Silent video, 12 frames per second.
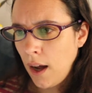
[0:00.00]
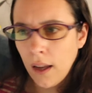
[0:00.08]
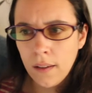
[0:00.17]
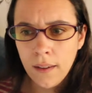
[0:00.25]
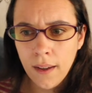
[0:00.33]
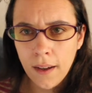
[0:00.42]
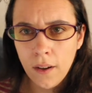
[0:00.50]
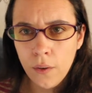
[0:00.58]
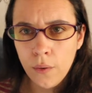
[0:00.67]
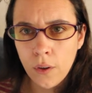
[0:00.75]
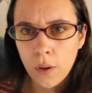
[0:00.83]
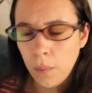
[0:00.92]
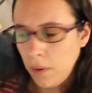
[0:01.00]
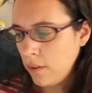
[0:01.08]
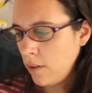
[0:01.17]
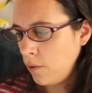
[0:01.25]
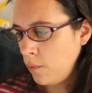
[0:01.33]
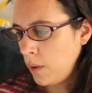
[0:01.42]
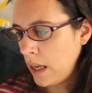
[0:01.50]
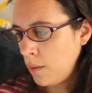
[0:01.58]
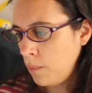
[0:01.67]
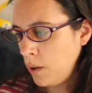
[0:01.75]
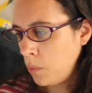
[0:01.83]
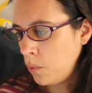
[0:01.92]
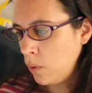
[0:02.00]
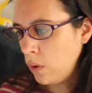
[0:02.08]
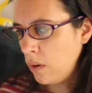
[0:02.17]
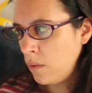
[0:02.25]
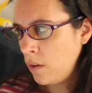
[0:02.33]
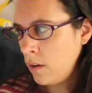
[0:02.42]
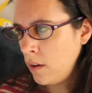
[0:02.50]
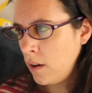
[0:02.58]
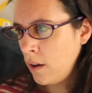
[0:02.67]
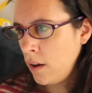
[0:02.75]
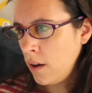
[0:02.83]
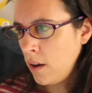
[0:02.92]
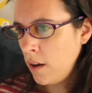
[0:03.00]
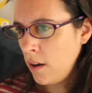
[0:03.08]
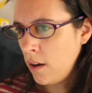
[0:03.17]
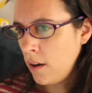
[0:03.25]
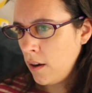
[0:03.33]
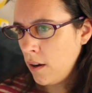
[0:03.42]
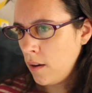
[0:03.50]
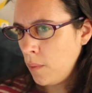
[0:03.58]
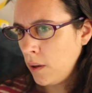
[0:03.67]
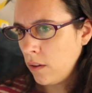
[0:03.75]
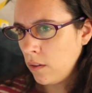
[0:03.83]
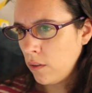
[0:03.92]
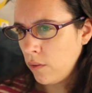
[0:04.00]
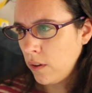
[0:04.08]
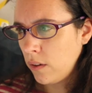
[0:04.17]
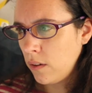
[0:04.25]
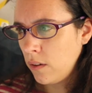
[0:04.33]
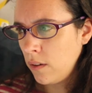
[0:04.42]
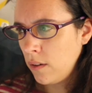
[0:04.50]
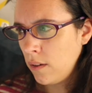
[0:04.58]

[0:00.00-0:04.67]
I also got pissed off at people because of it.